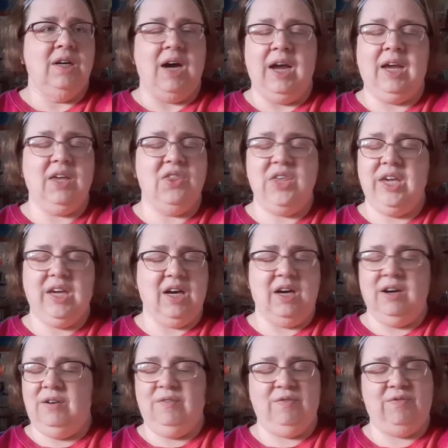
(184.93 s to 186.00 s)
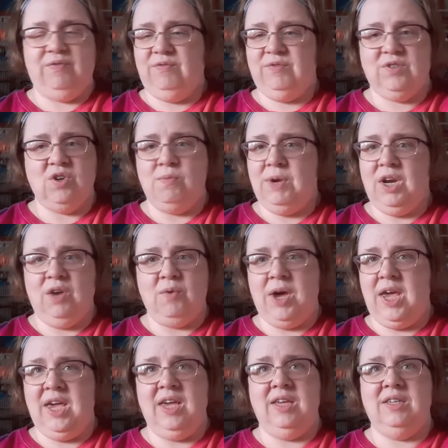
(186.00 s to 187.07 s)
can think of so many
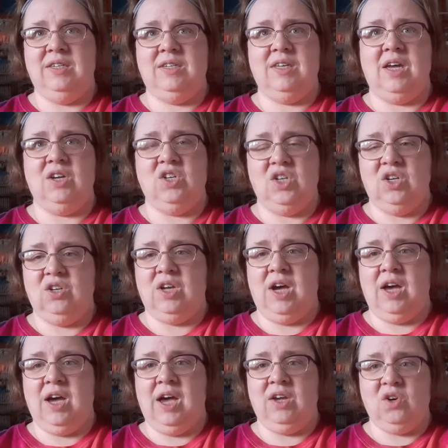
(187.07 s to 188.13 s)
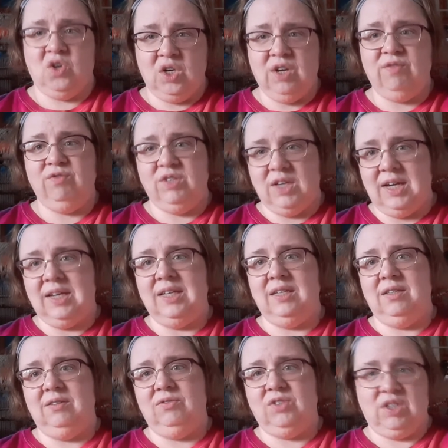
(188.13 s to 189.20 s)
ways I could have done
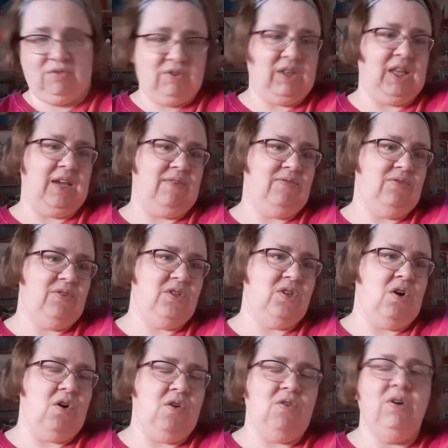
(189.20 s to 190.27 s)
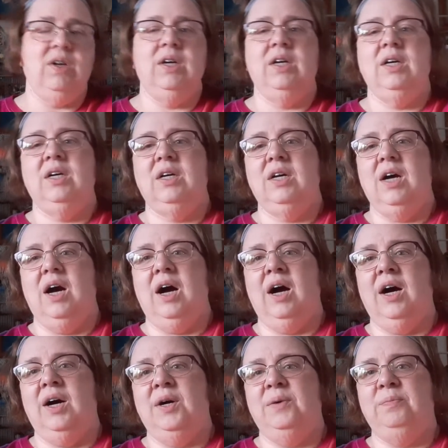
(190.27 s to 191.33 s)
it differently. So
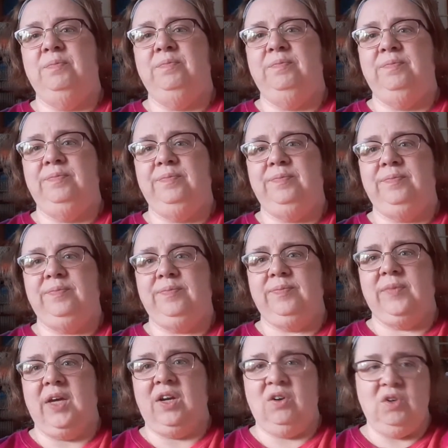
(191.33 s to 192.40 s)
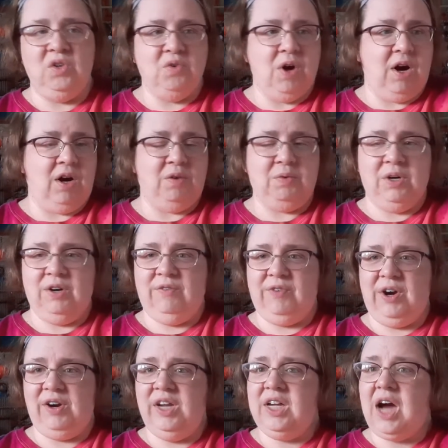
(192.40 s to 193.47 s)
I know you all were
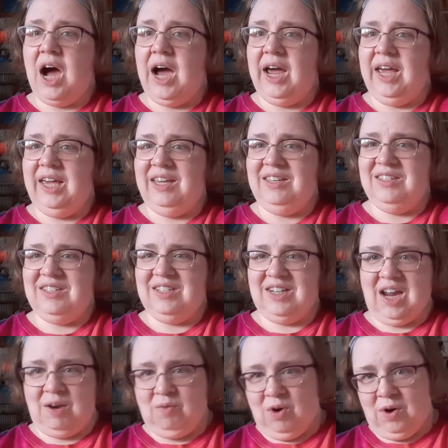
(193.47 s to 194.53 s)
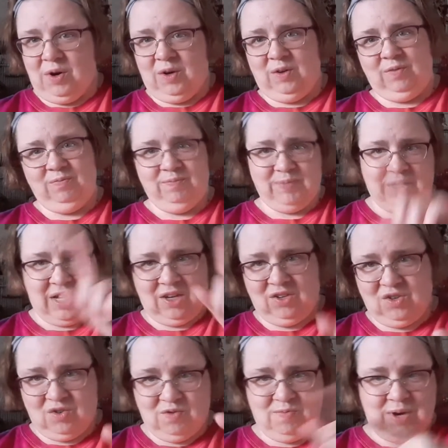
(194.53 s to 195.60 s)
very kind, and I will, when I
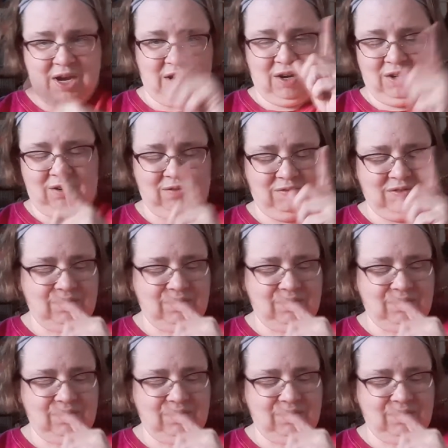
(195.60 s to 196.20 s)
do my